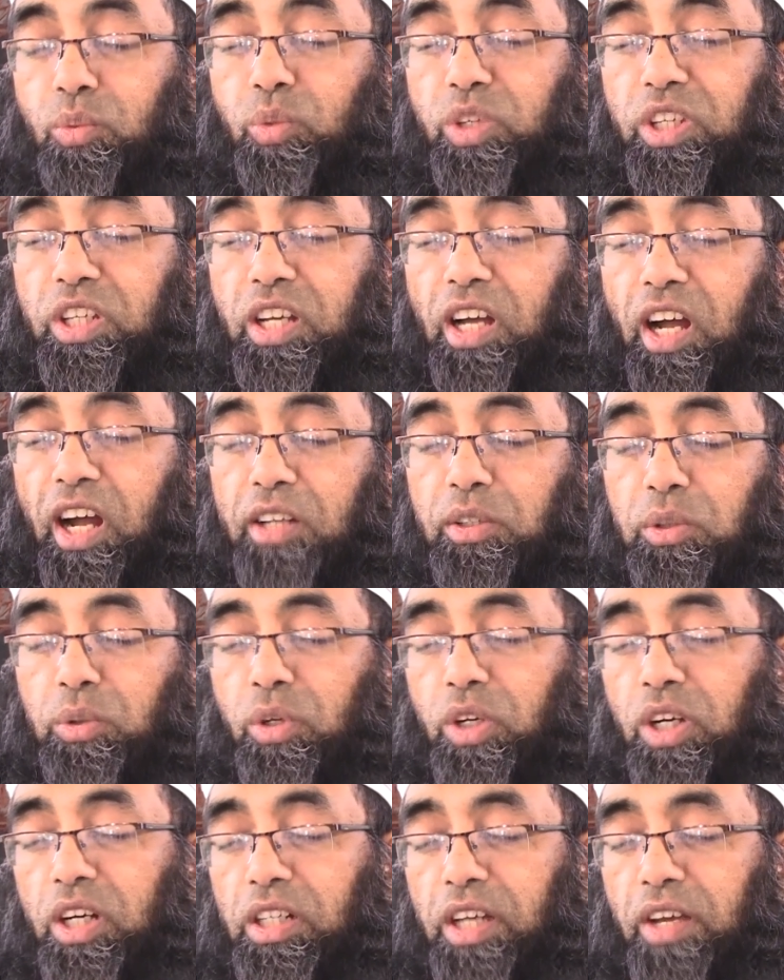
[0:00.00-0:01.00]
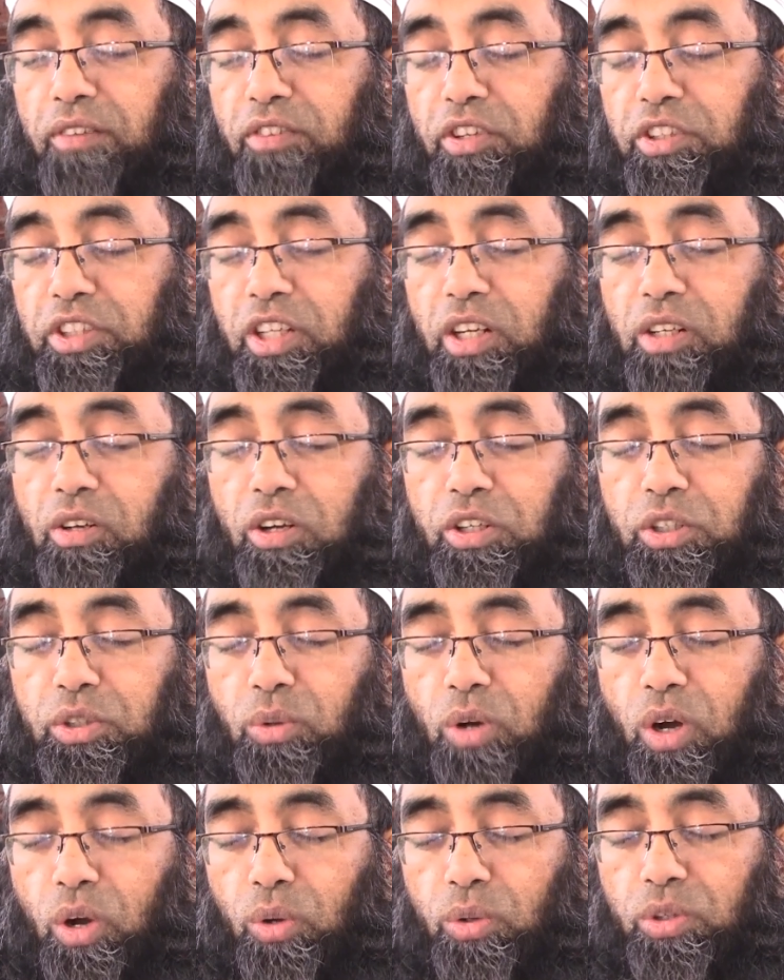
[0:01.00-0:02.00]
We can't do everything according
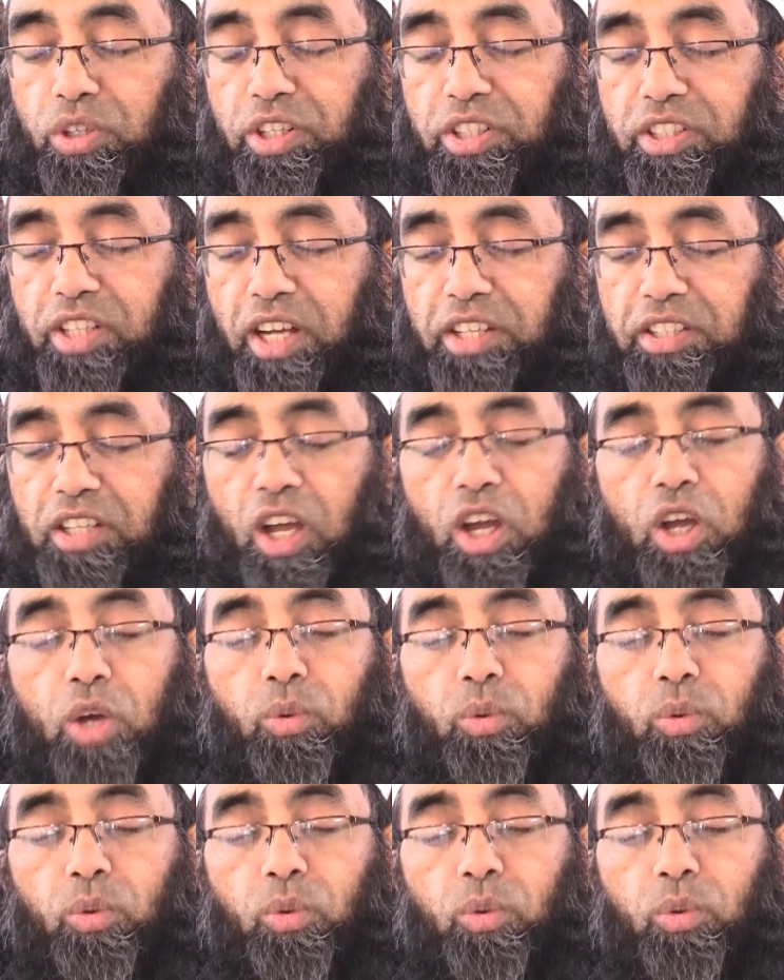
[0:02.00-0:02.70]
to our own desires.